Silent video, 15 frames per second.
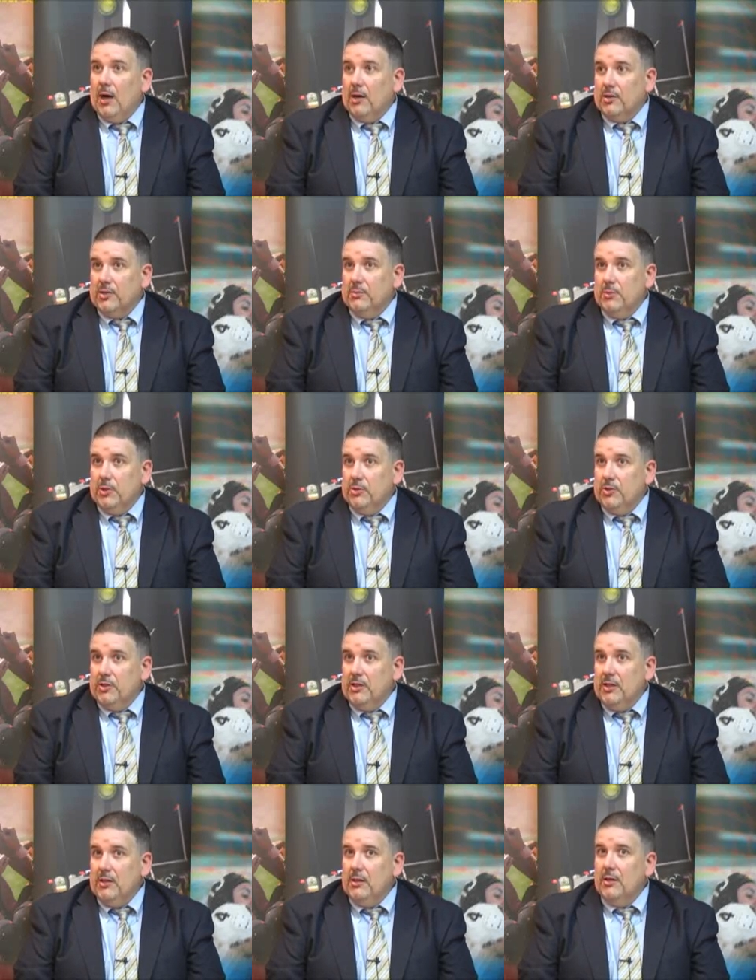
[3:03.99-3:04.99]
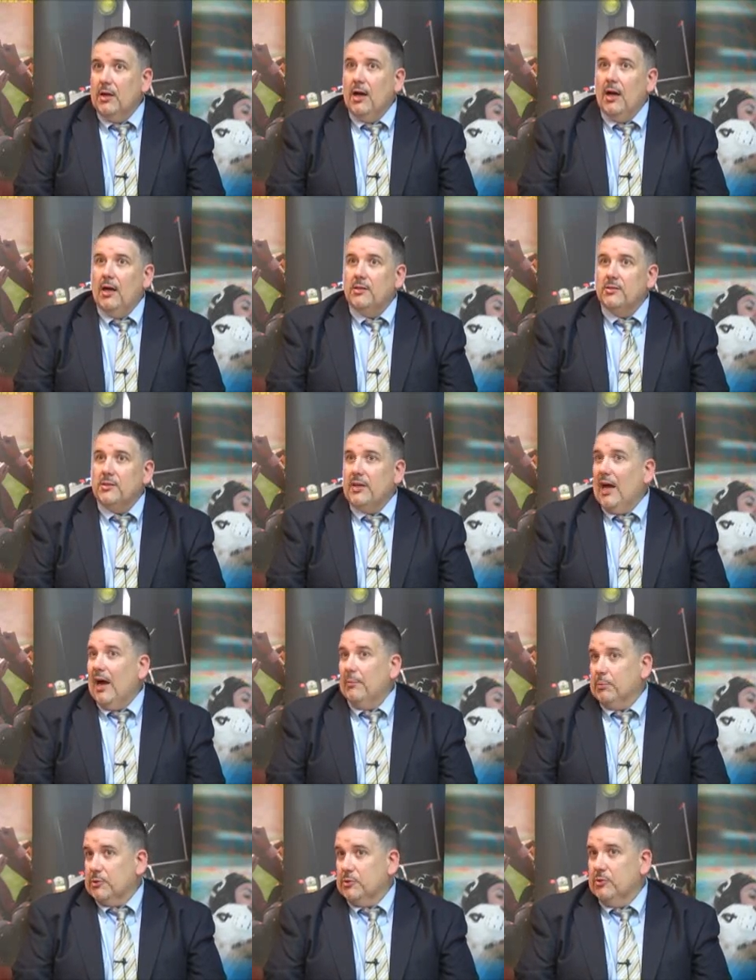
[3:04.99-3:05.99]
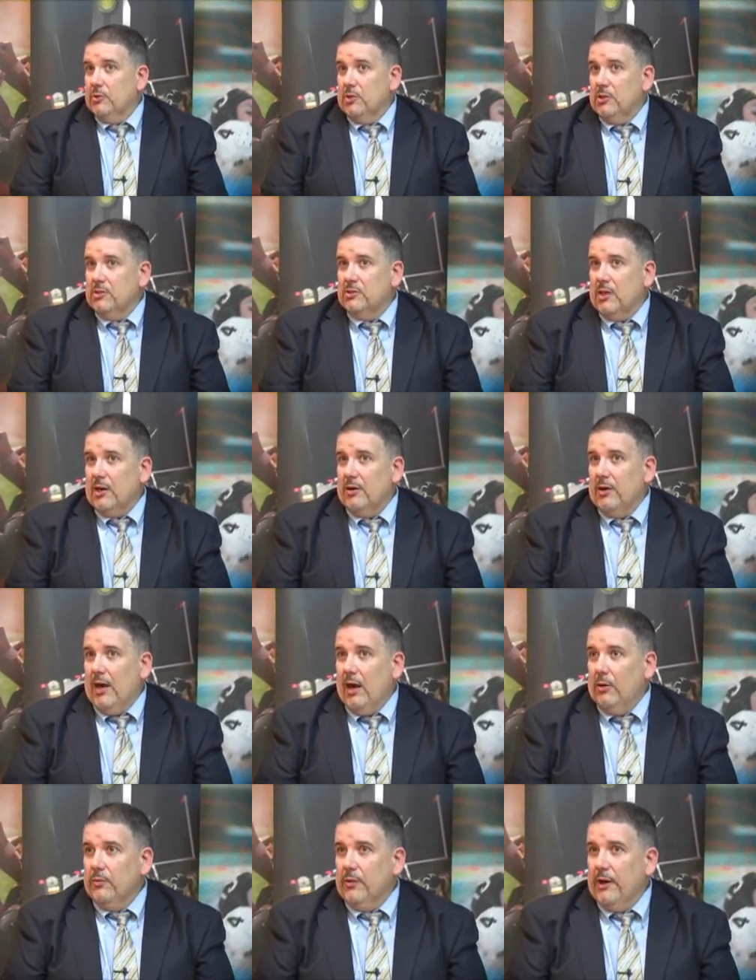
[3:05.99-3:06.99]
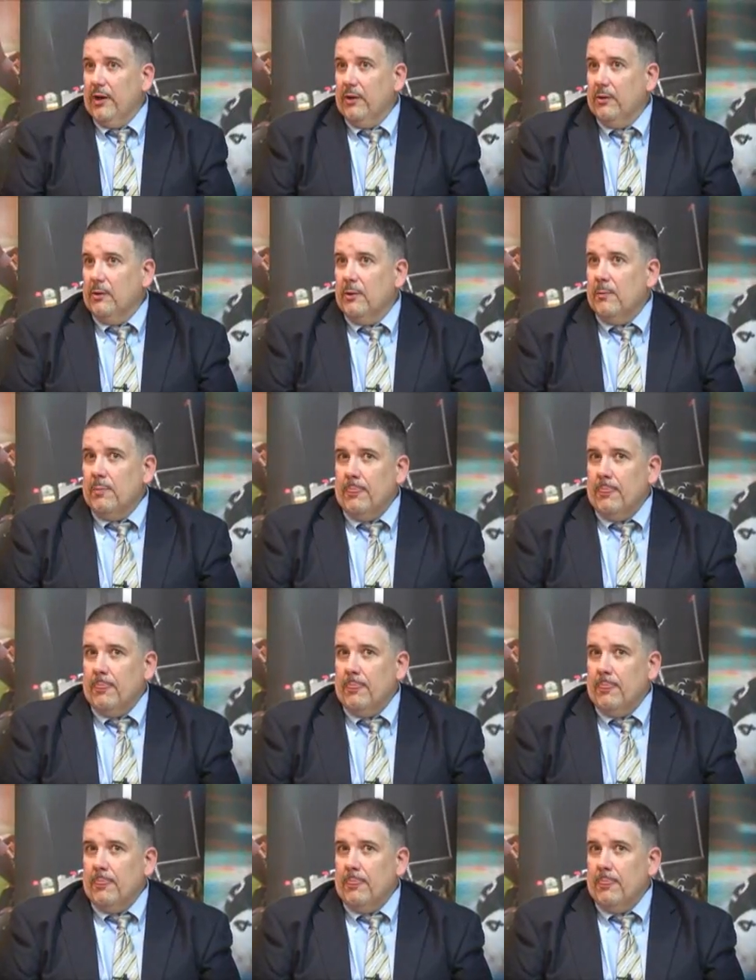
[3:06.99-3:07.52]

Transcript: our community on the opportunities that are out there